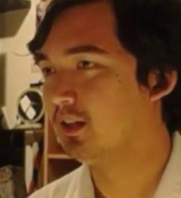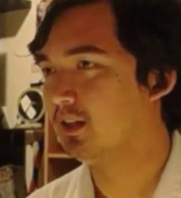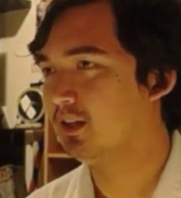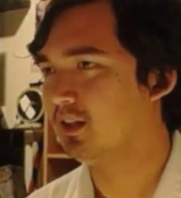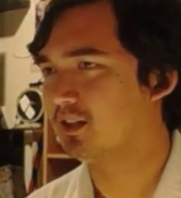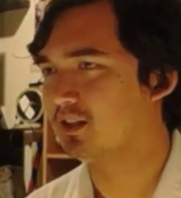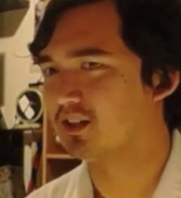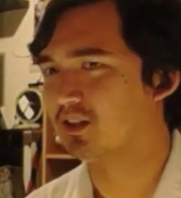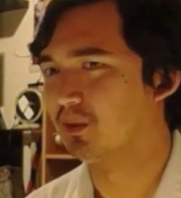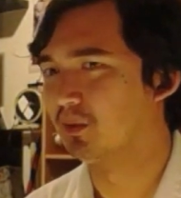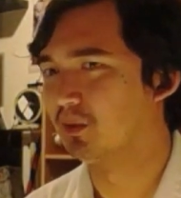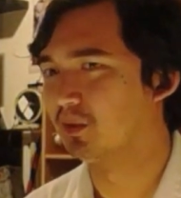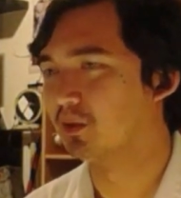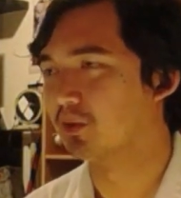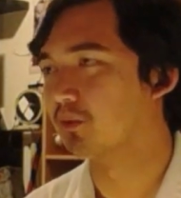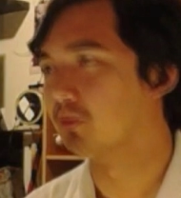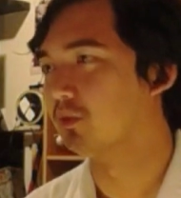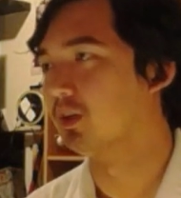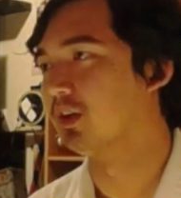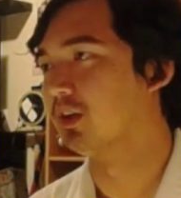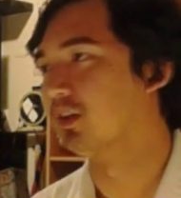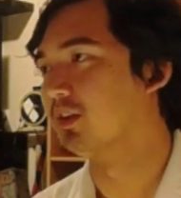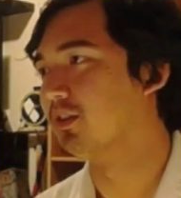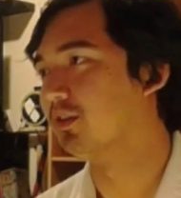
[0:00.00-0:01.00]
It's an older
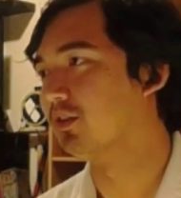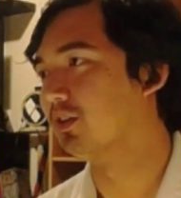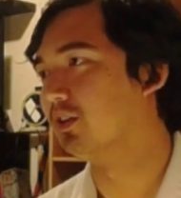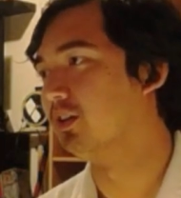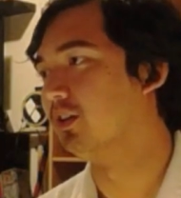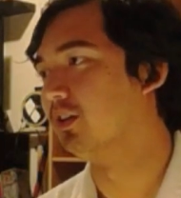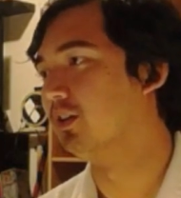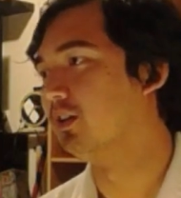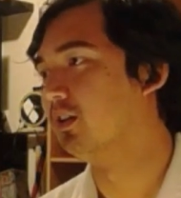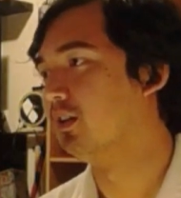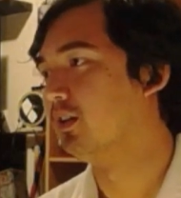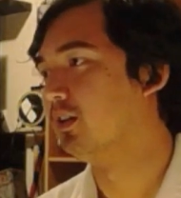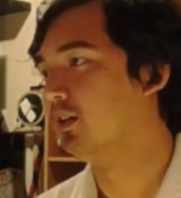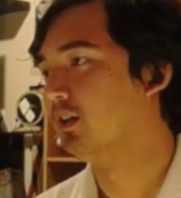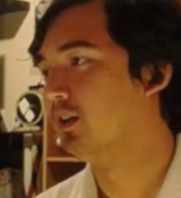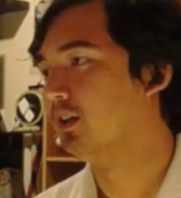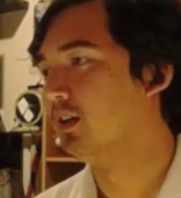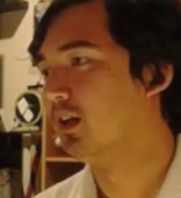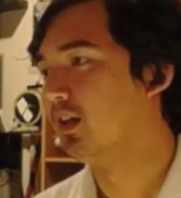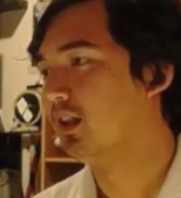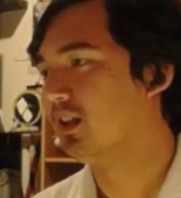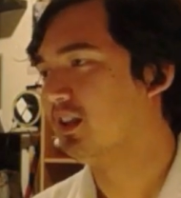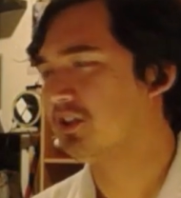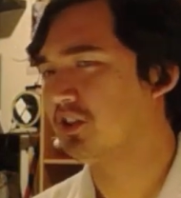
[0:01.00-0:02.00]
one, so.
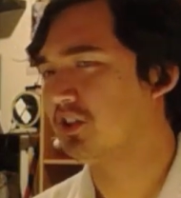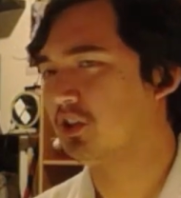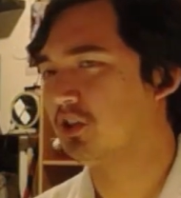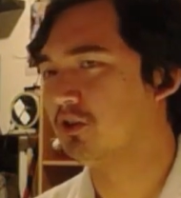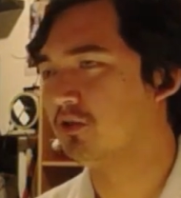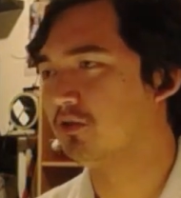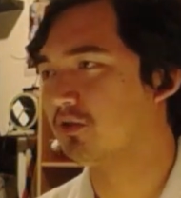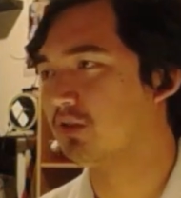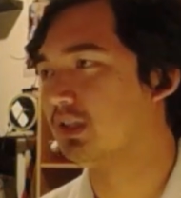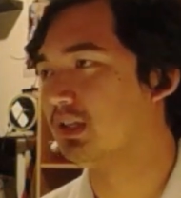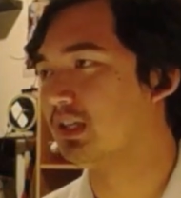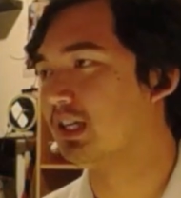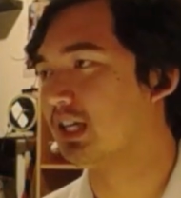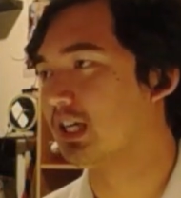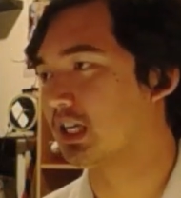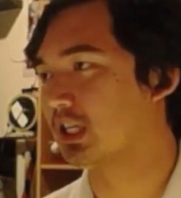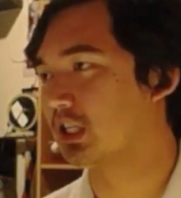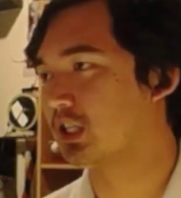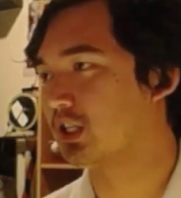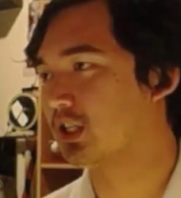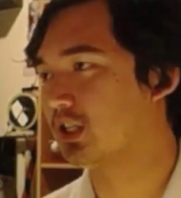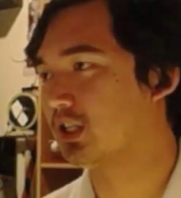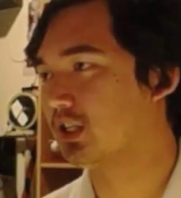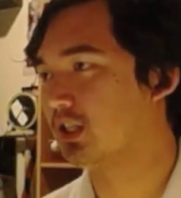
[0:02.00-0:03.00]
Let's see who's
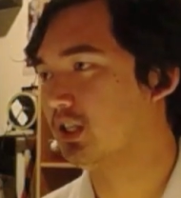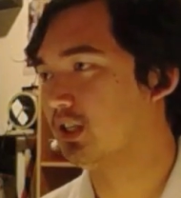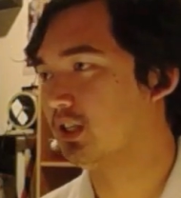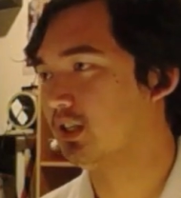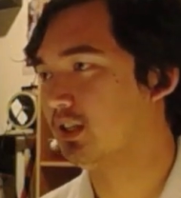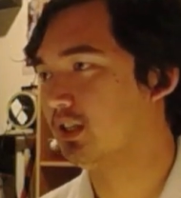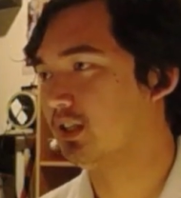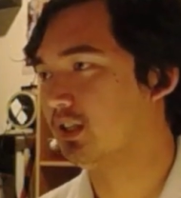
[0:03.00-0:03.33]
next.